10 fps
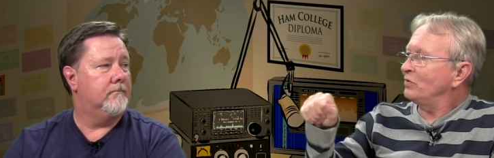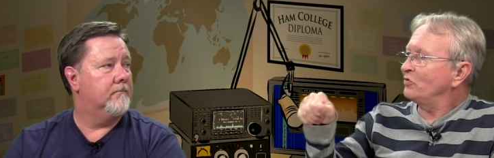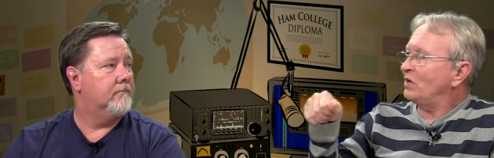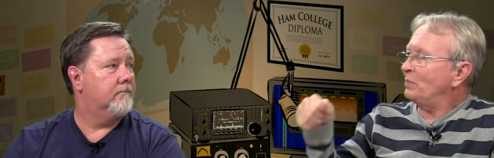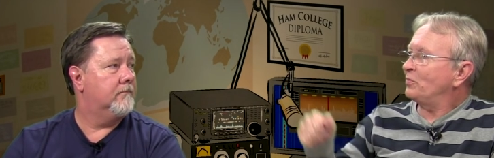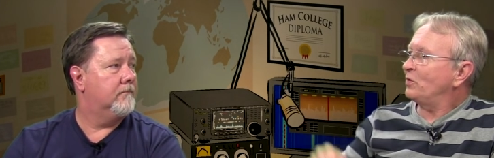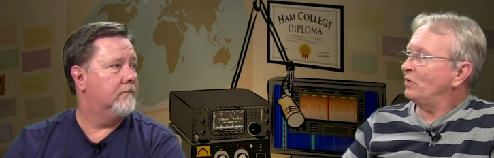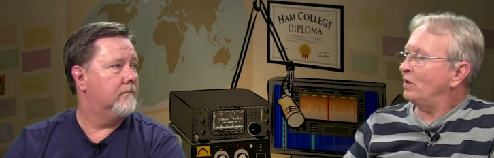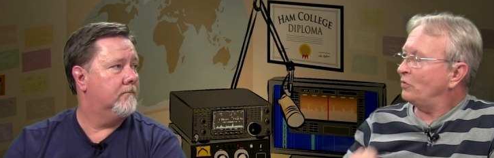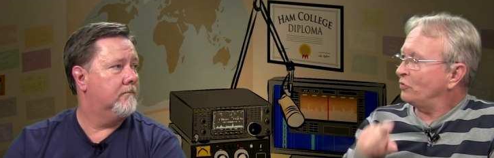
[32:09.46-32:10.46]
Speaker 1: step through
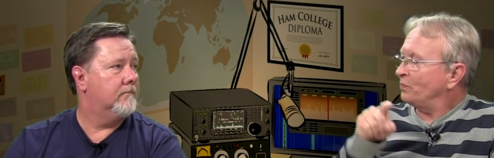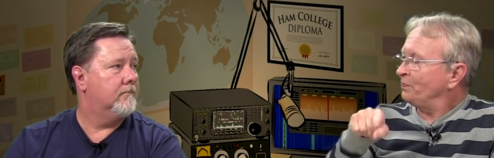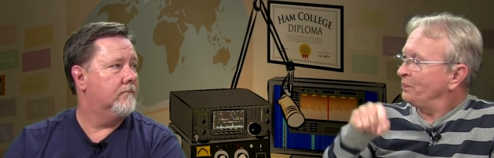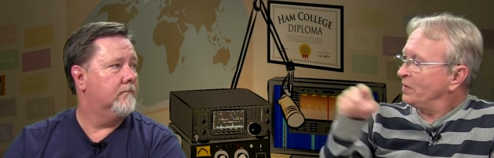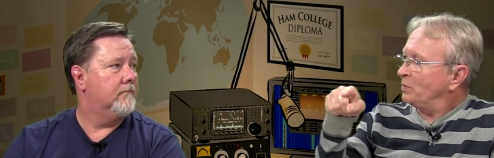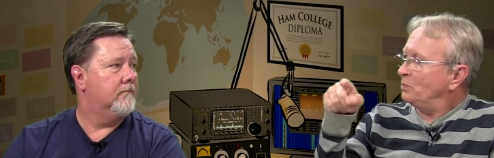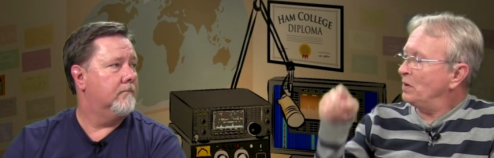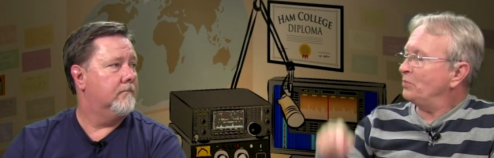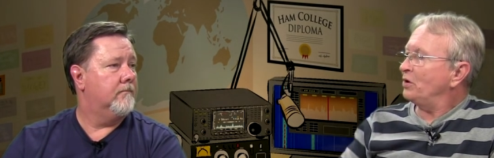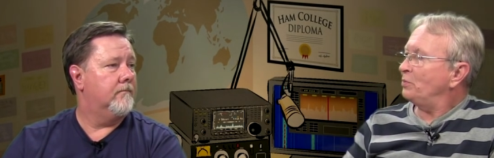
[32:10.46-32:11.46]
those
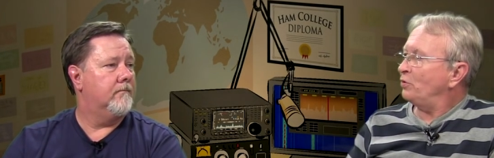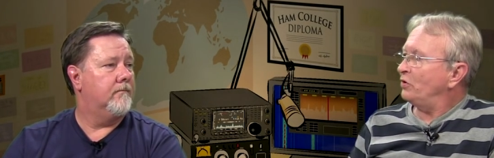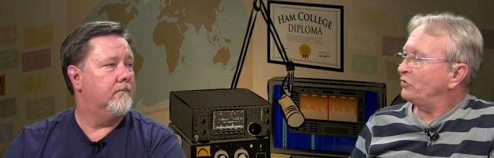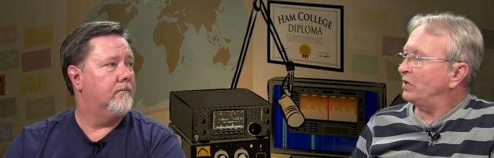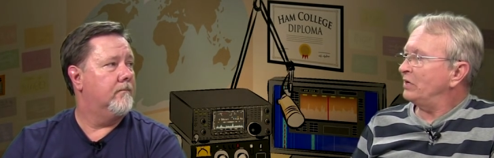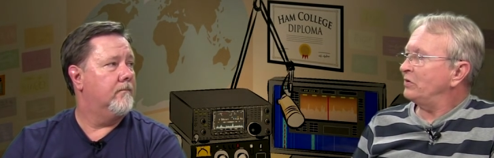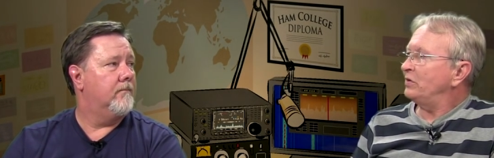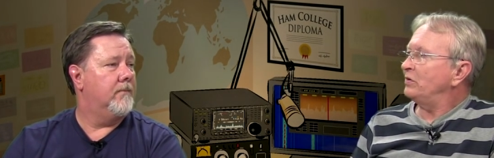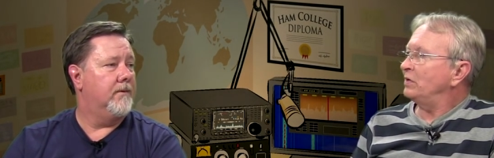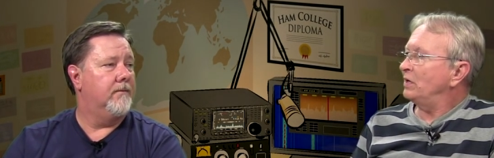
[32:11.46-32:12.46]
memory presets
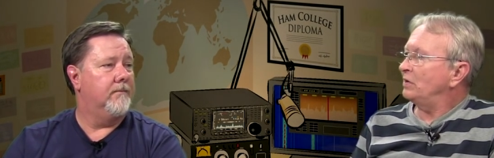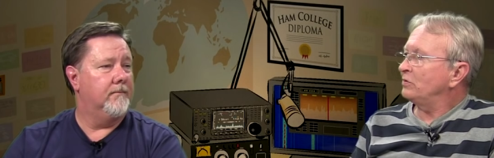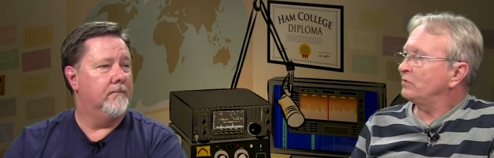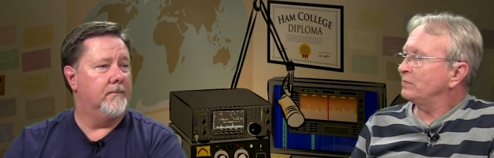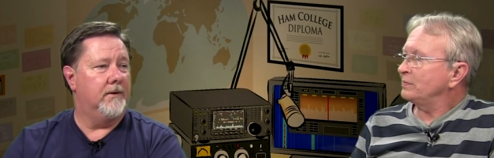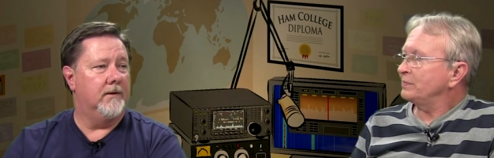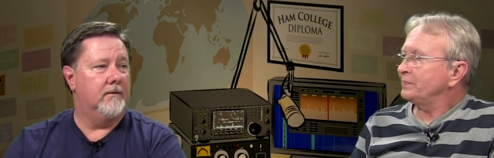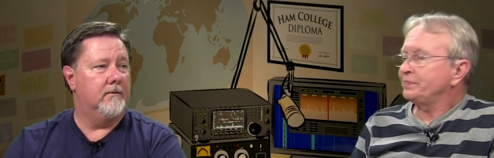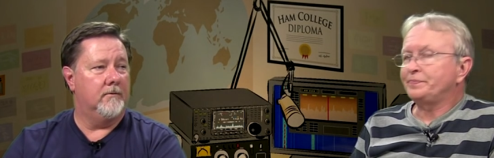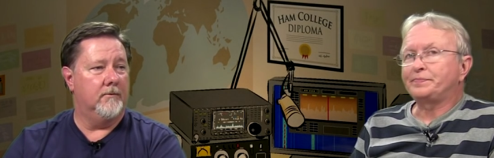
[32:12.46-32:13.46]
as it goes. Yeah,
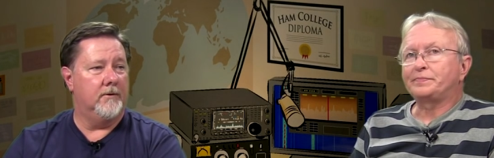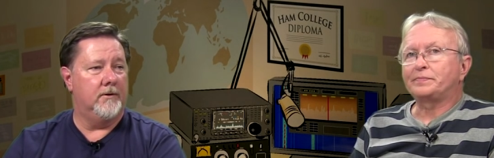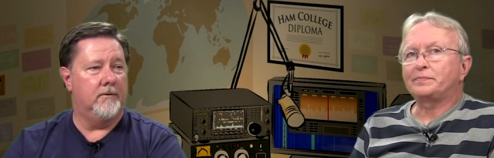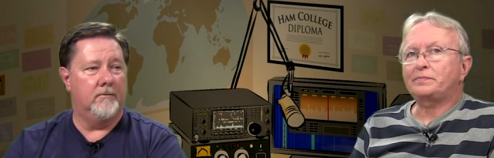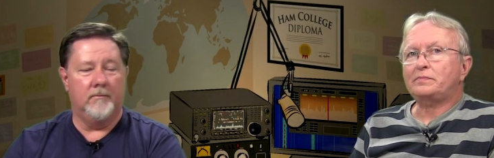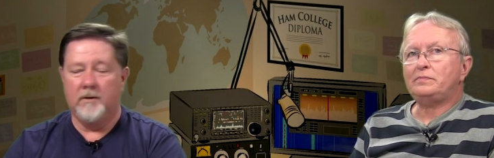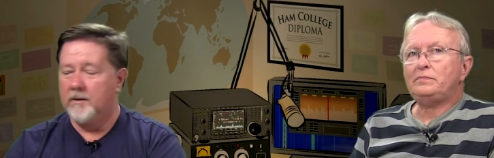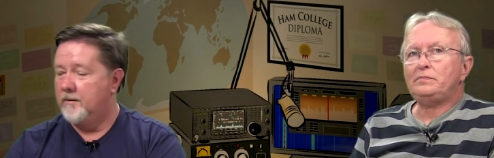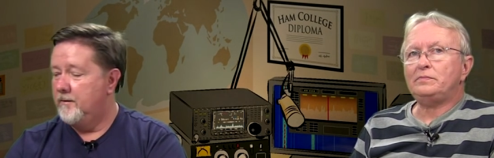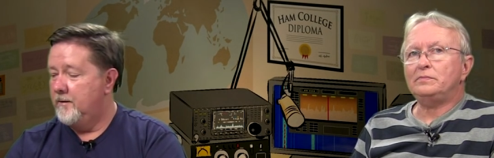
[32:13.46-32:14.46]
or you
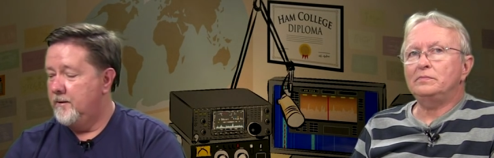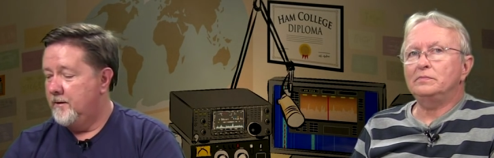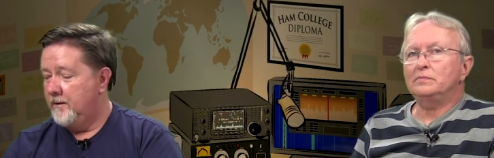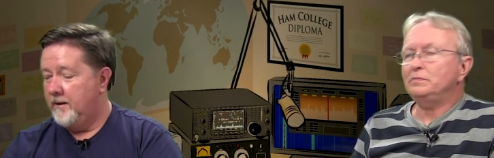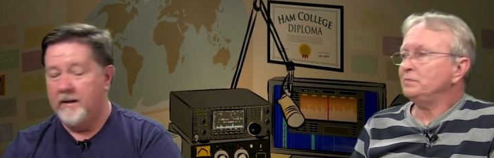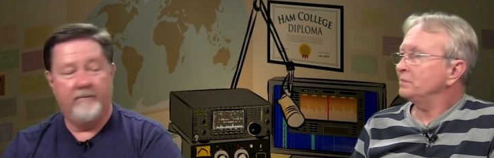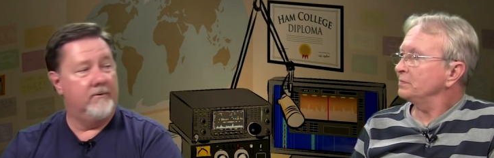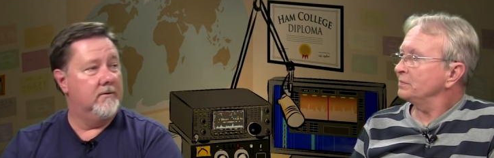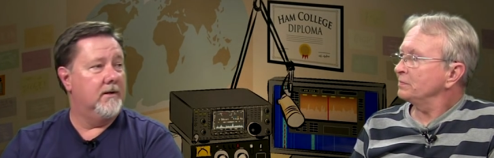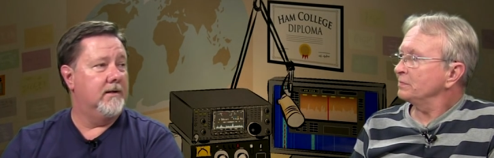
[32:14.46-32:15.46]
uh, have
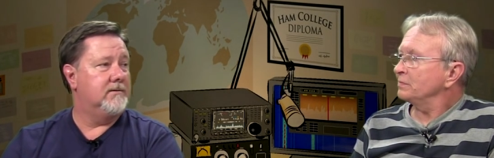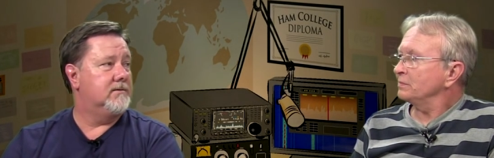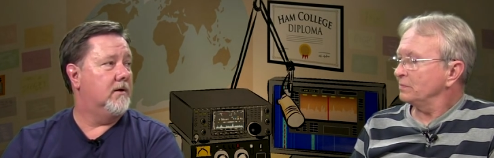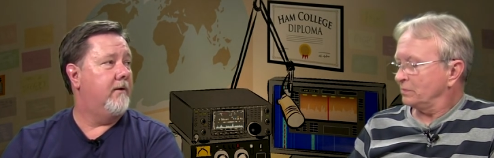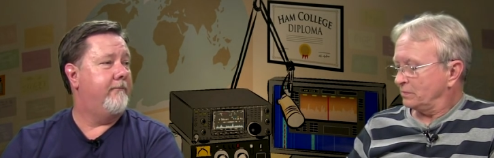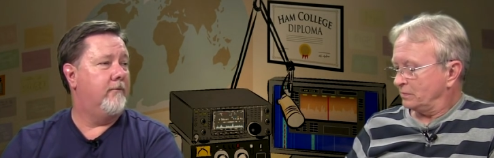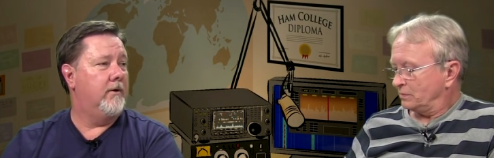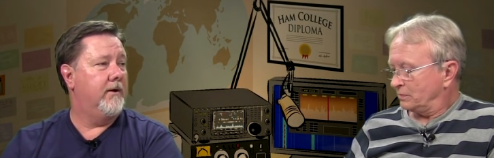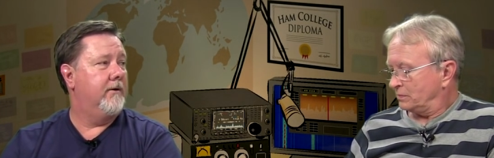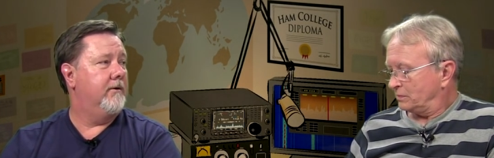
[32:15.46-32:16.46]
Speaker 2: your nice
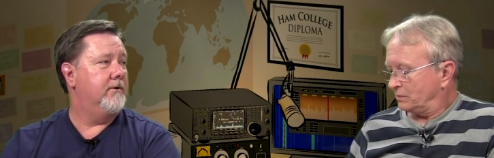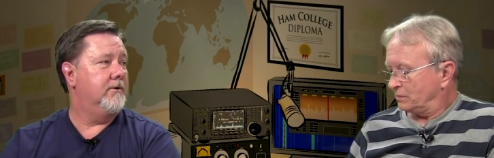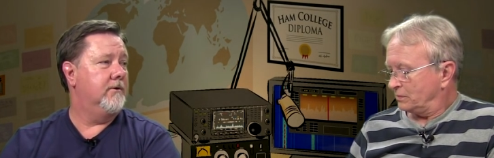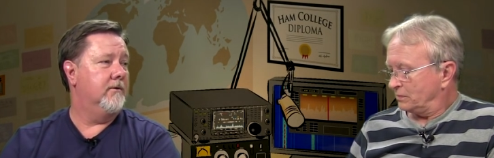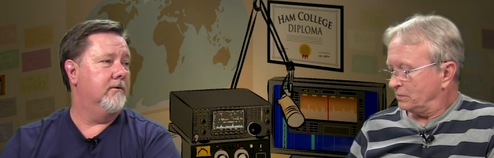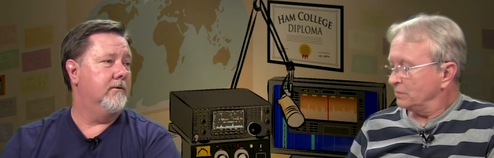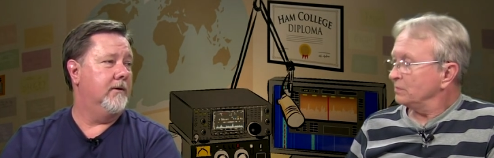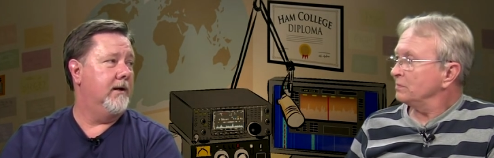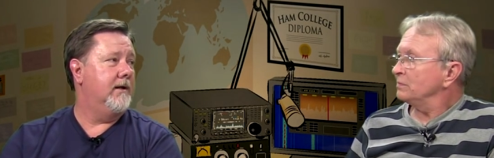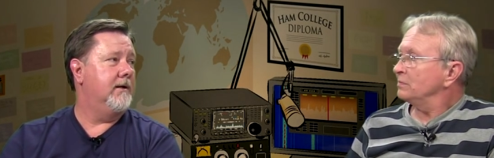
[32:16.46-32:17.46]
software in your
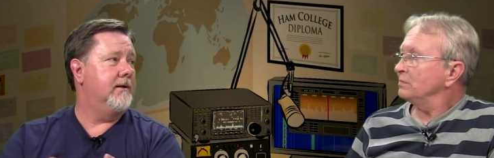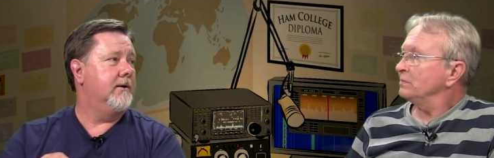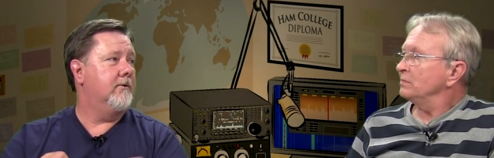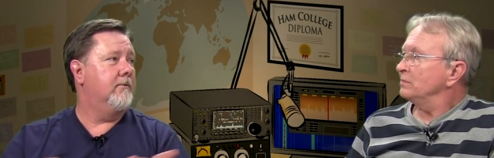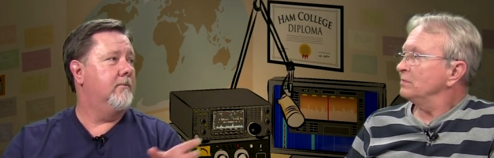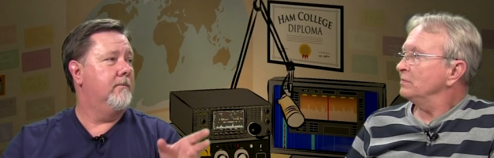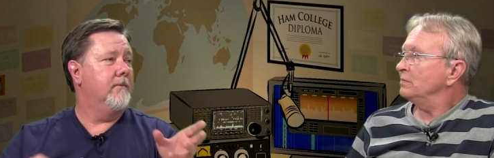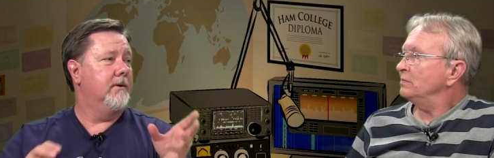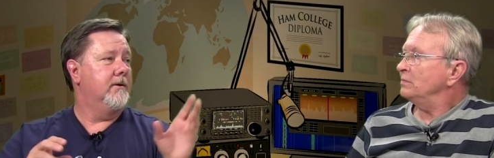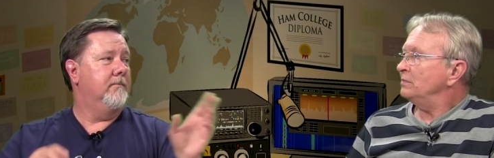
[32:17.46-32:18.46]
A and L
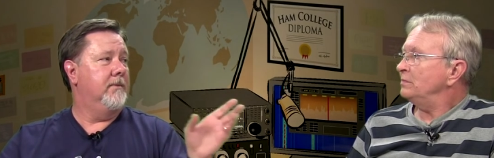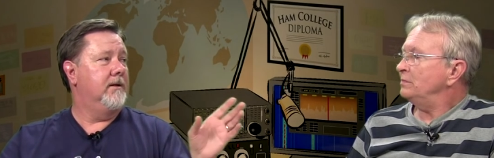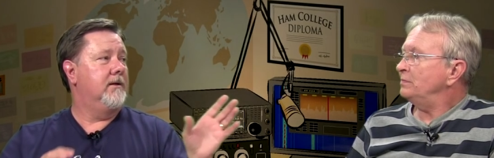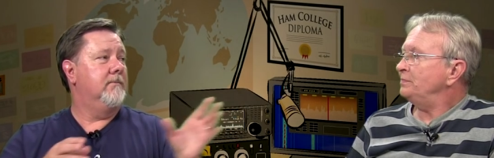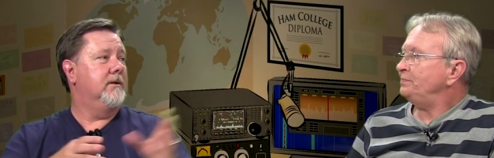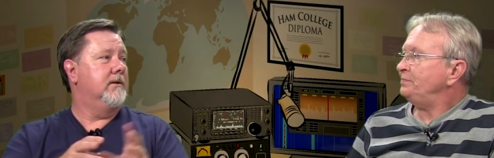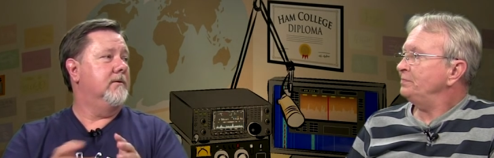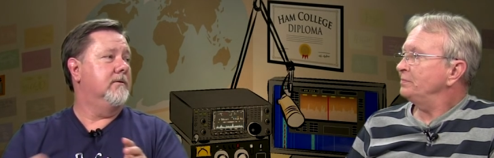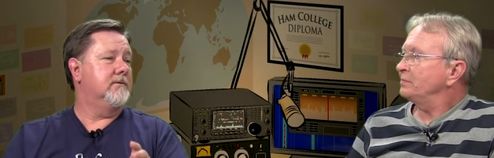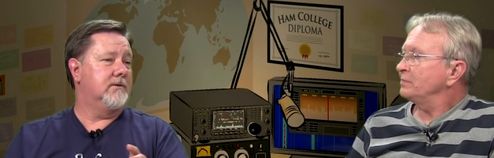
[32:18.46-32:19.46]
beam and
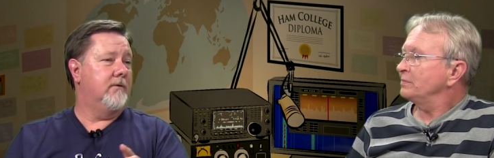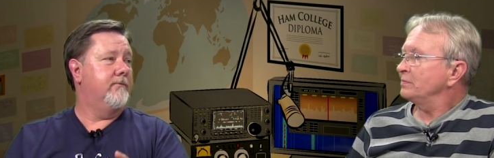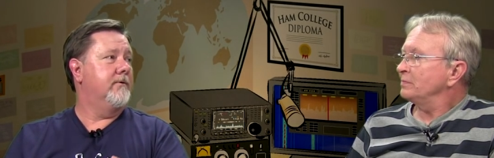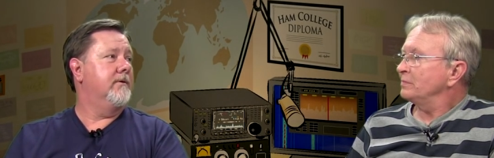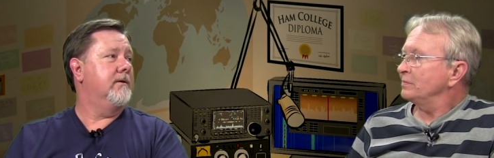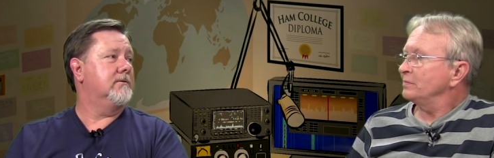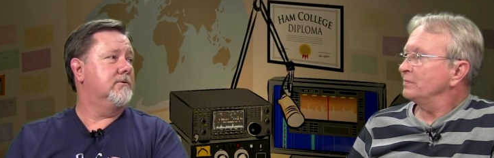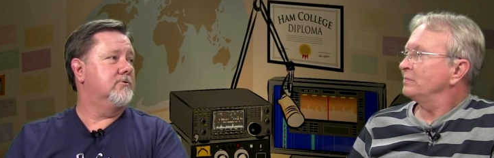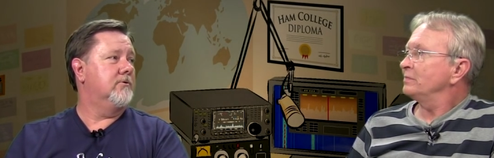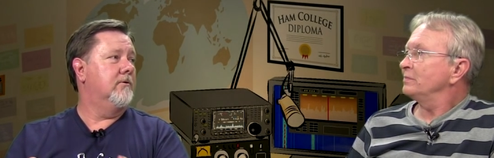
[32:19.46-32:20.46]
the software that's
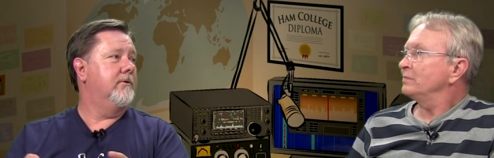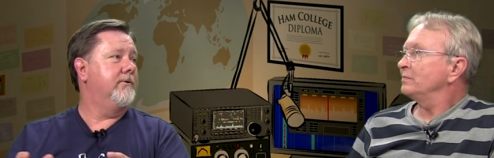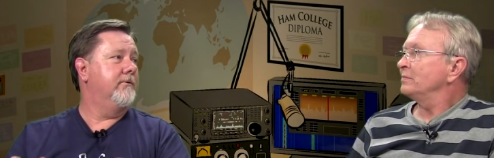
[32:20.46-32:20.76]
controlling your